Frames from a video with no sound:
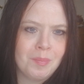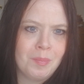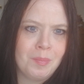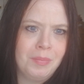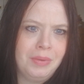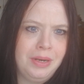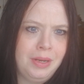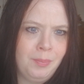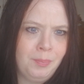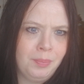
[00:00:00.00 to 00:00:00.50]

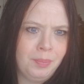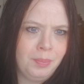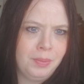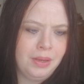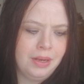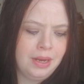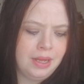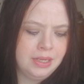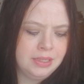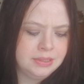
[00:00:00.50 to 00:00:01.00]

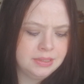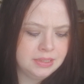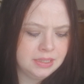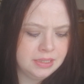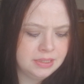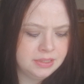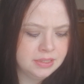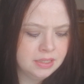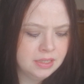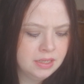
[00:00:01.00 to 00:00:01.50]

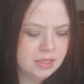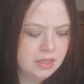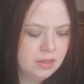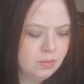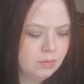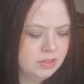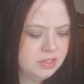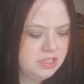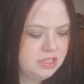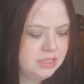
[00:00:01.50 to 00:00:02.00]
manipulated,
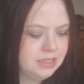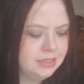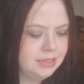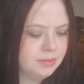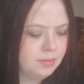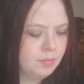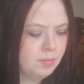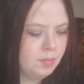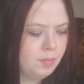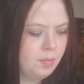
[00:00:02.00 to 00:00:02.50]
which
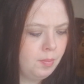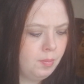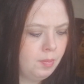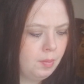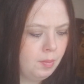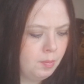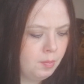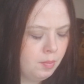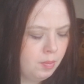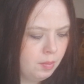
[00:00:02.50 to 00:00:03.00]
is
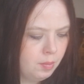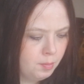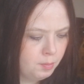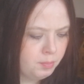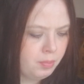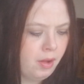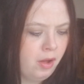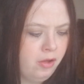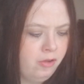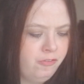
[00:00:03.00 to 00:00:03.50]

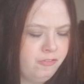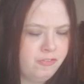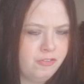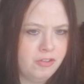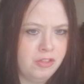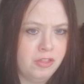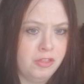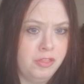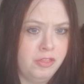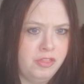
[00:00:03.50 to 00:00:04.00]
both
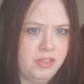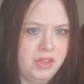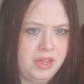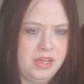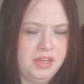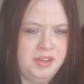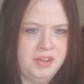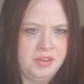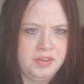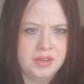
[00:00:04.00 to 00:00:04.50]

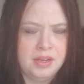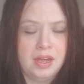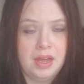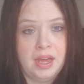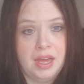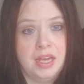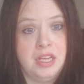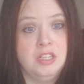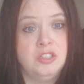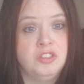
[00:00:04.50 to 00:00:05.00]
the
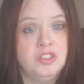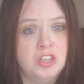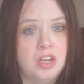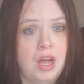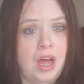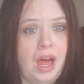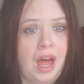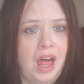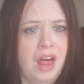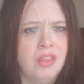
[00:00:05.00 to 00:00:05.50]

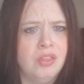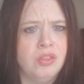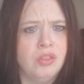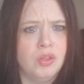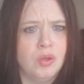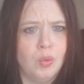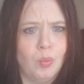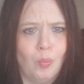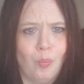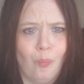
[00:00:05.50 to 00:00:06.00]
danger and
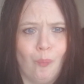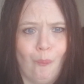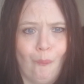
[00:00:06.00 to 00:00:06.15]
the